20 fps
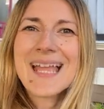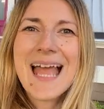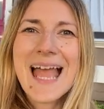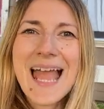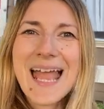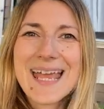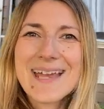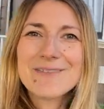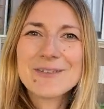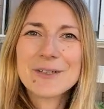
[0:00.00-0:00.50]

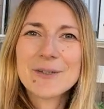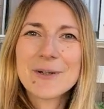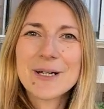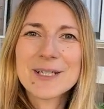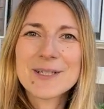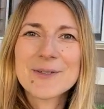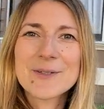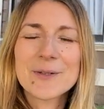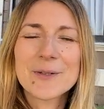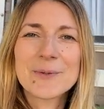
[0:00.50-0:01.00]
Hi
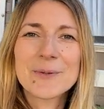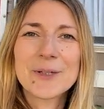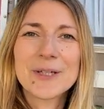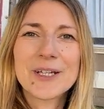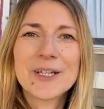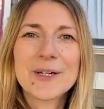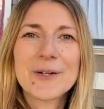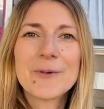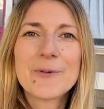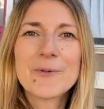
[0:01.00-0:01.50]
everyone,
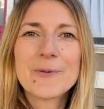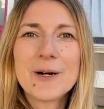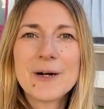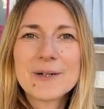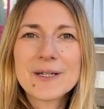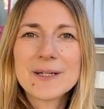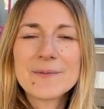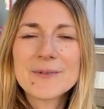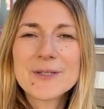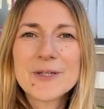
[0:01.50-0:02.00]
Zorimar here.
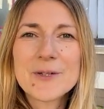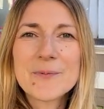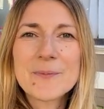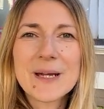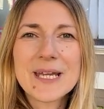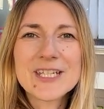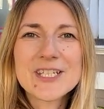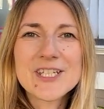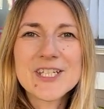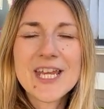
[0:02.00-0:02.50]
Welcome to
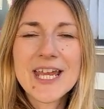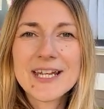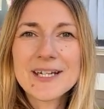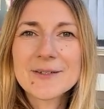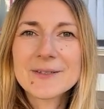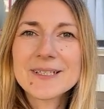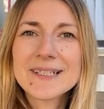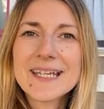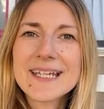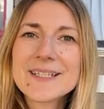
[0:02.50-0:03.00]
my
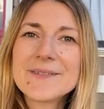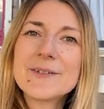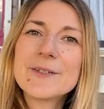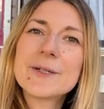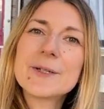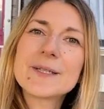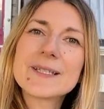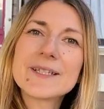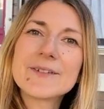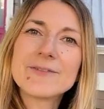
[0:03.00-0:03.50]
channel. Today's
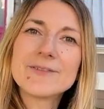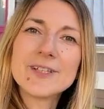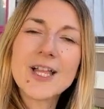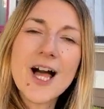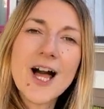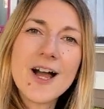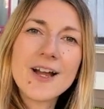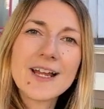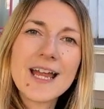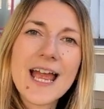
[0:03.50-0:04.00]
video is a
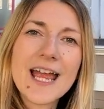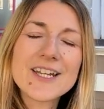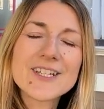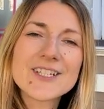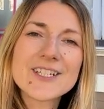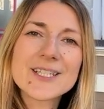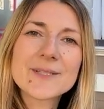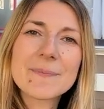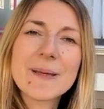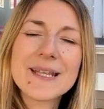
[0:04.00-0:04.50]
vlog. I
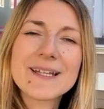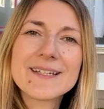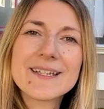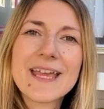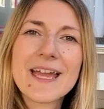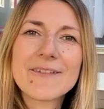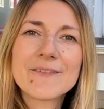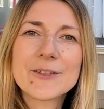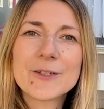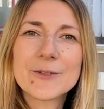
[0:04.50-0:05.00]
just spent
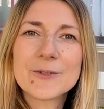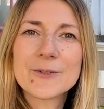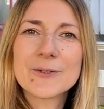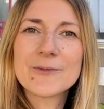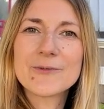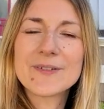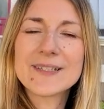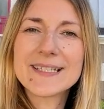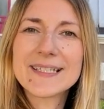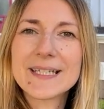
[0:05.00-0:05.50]
the
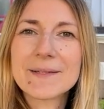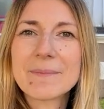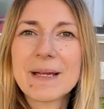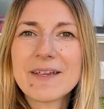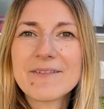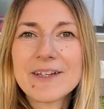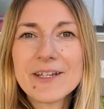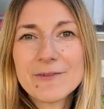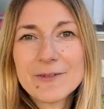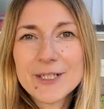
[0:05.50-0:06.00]
afternoon visiting
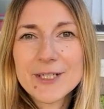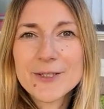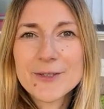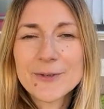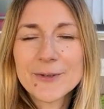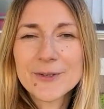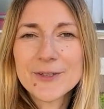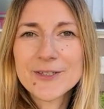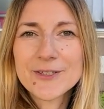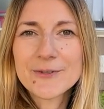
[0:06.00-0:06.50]
my favorite
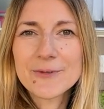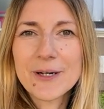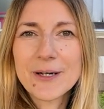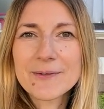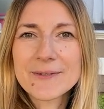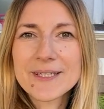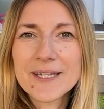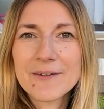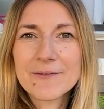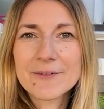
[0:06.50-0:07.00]
stores
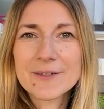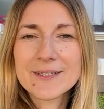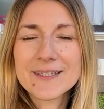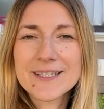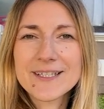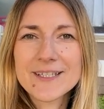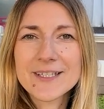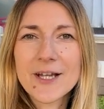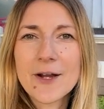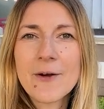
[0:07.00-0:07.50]
around San
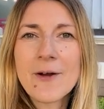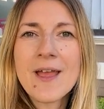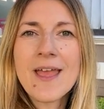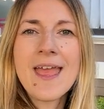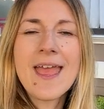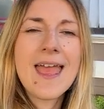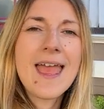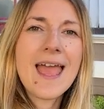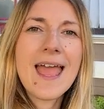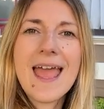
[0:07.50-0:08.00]
Francisco
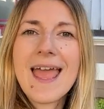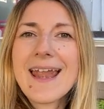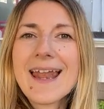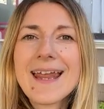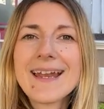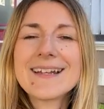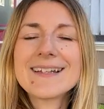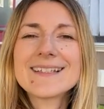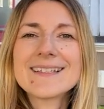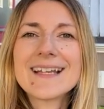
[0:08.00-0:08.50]
and
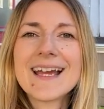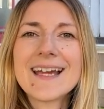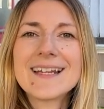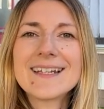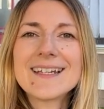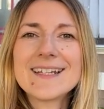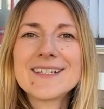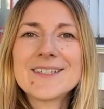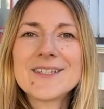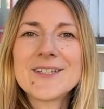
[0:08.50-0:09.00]
I
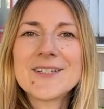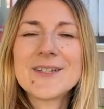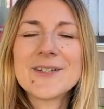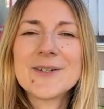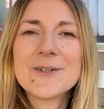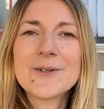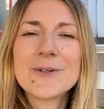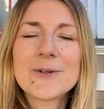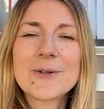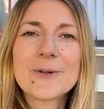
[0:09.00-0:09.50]
decided
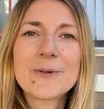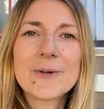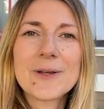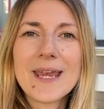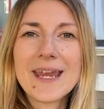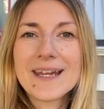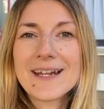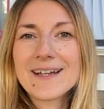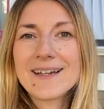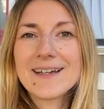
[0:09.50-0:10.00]
to
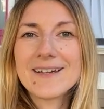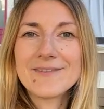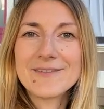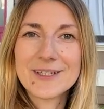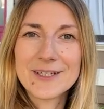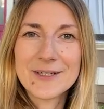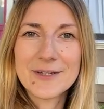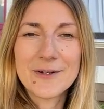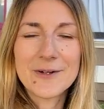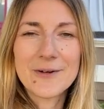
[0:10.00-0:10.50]
create a
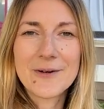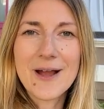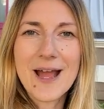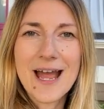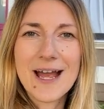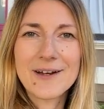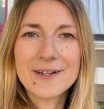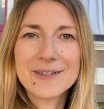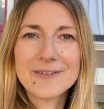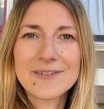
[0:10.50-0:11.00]
video
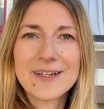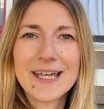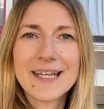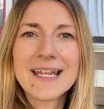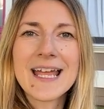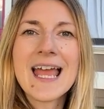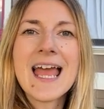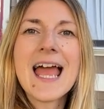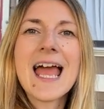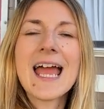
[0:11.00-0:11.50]
out of
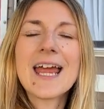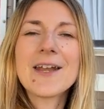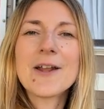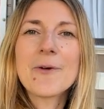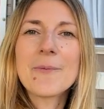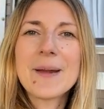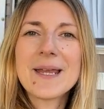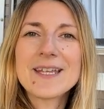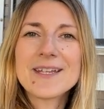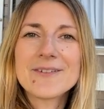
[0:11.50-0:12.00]
it. I
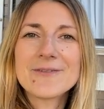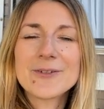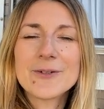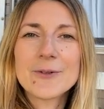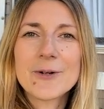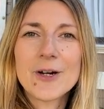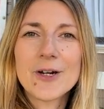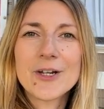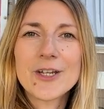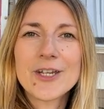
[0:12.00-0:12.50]
know many of
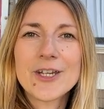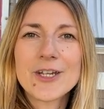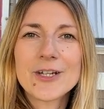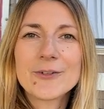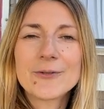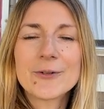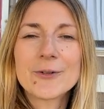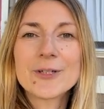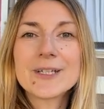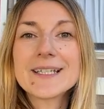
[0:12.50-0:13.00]
you are
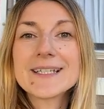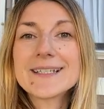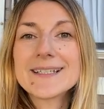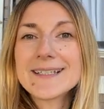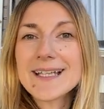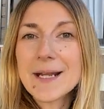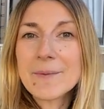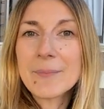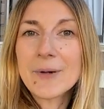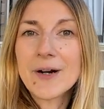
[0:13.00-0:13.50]
here for the
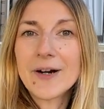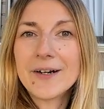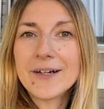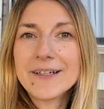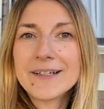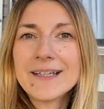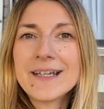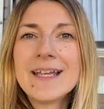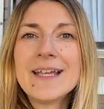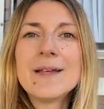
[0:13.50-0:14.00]
Sezane
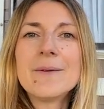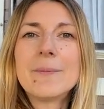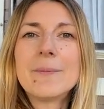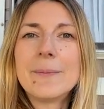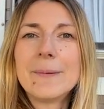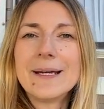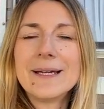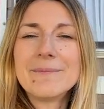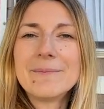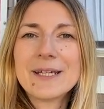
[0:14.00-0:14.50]
part,
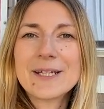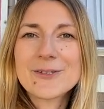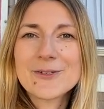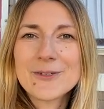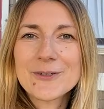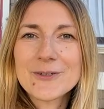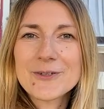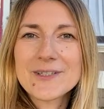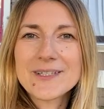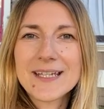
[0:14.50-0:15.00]
but make
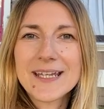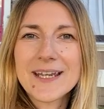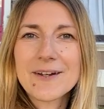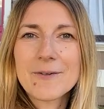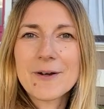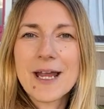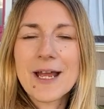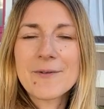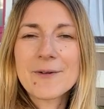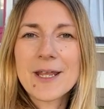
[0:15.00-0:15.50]
sure to stick
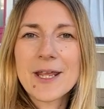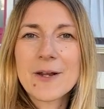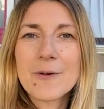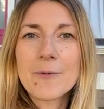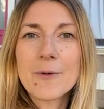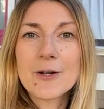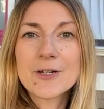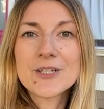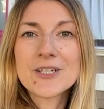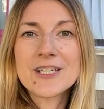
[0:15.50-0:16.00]
around
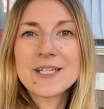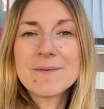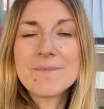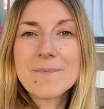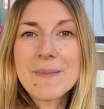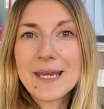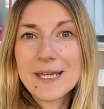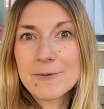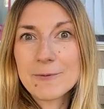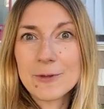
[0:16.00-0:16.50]
and watch the
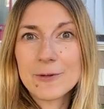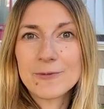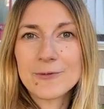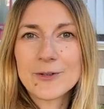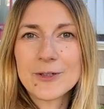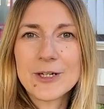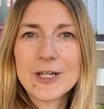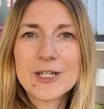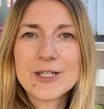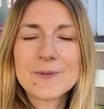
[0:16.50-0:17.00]
Madewell
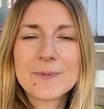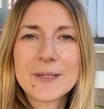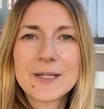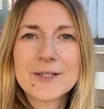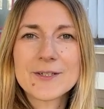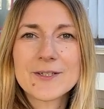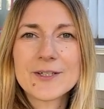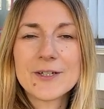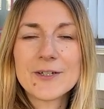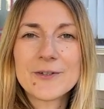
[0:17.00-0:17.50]
footage
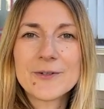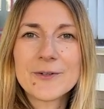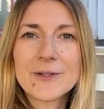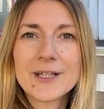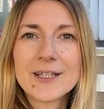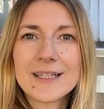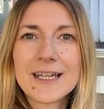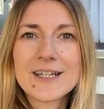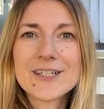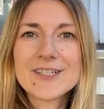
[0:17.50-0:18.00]
because their new
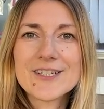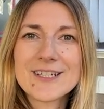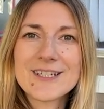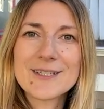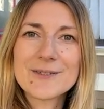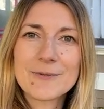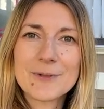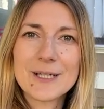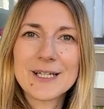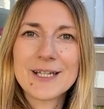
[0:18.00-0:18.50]
collection
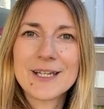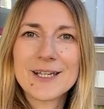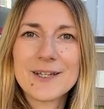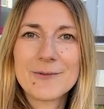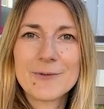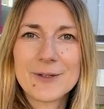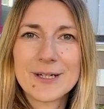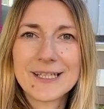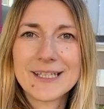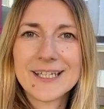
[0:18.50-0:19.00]
is really,
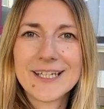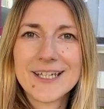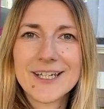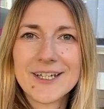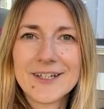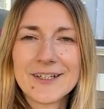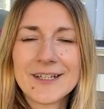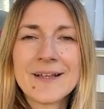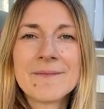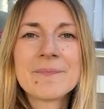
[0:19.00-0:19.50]
really
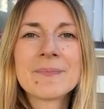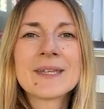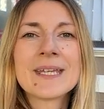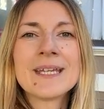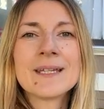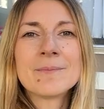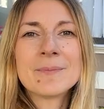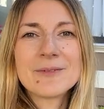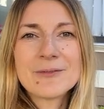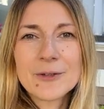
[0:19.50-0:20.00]
good.
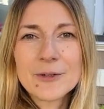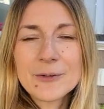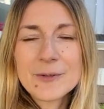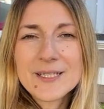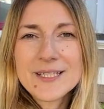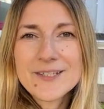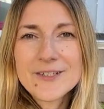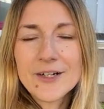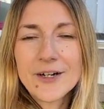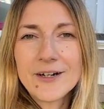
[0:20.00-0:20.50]
Before
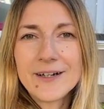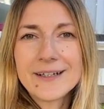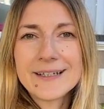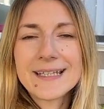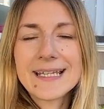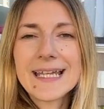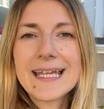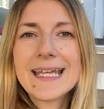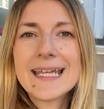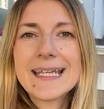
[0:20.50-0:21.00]
we
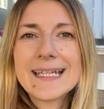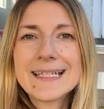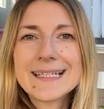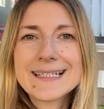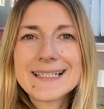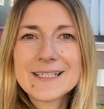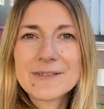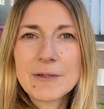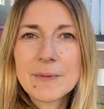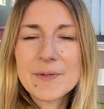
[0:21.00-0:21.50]
start, in
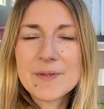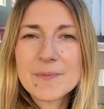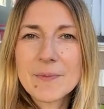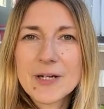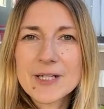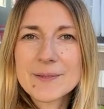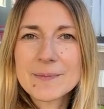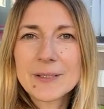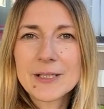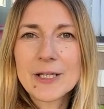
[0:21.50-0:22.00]
the description
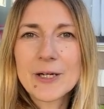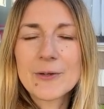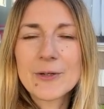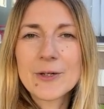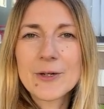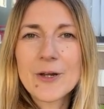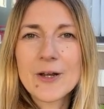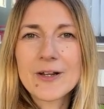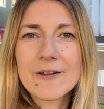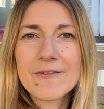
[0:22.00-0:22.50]
box below,
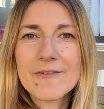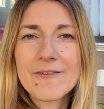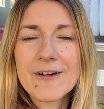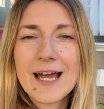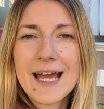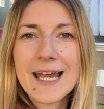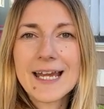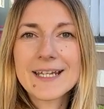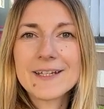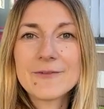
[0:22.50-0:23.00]
you're gonna
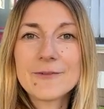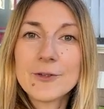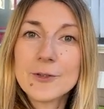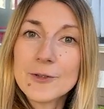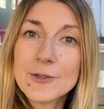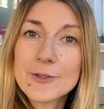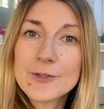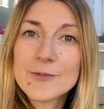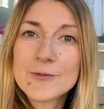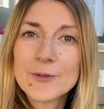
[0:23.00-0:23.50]
find a few
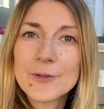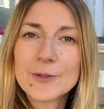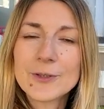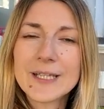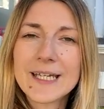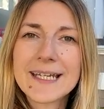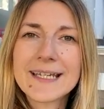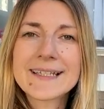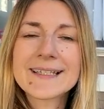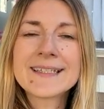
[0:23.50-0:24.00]
useful
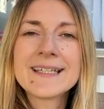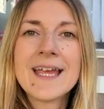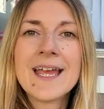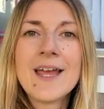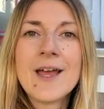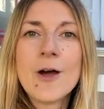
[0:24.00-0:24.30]
links.